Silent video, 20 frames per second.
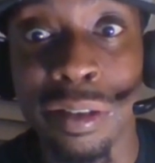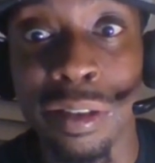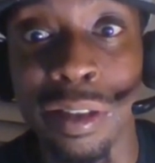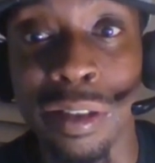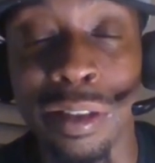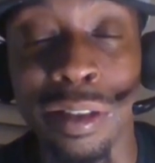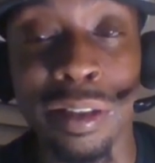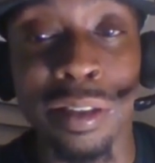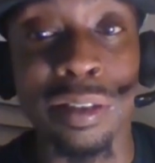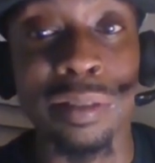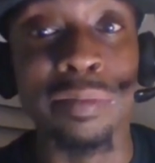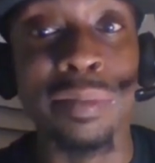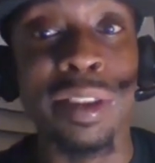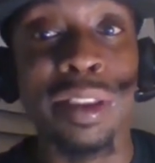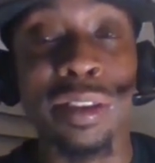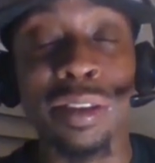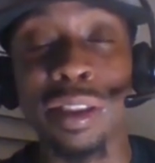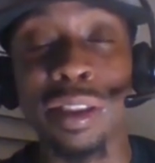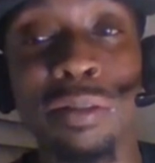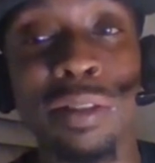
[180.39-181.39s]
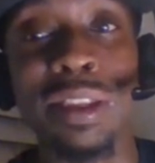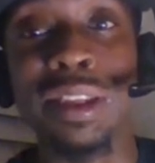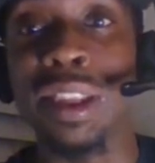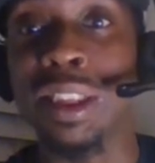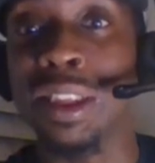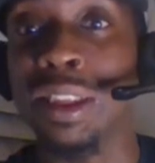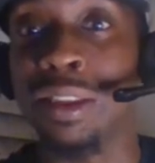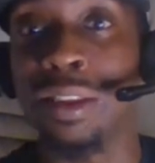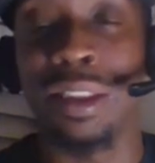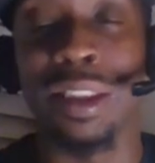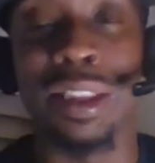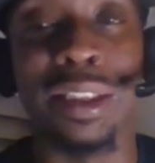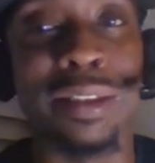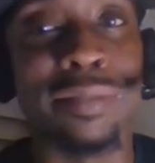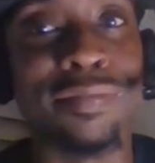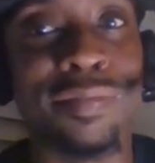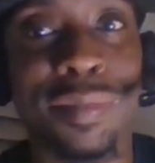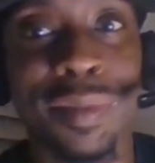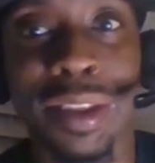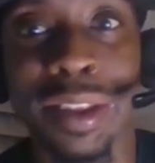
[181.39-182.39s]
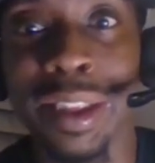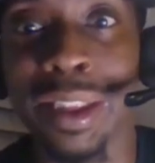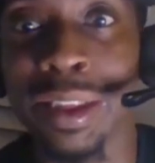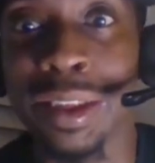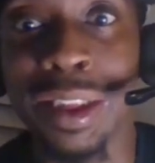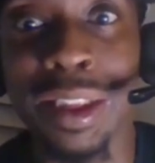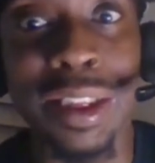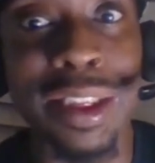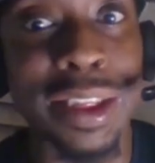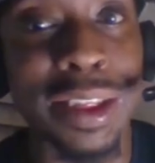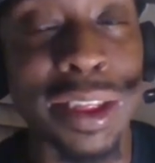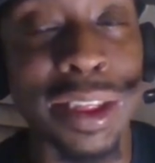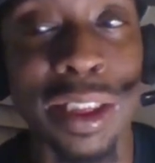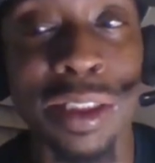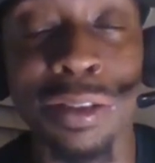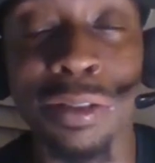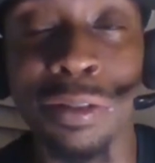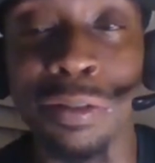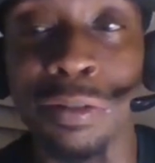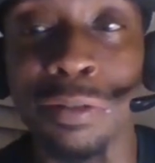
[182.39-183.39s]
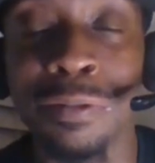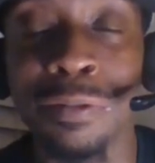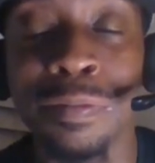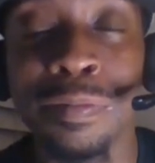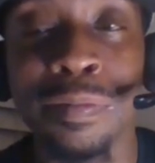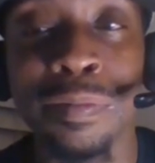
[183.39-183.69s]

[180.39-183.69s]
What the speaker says: So it took its toll.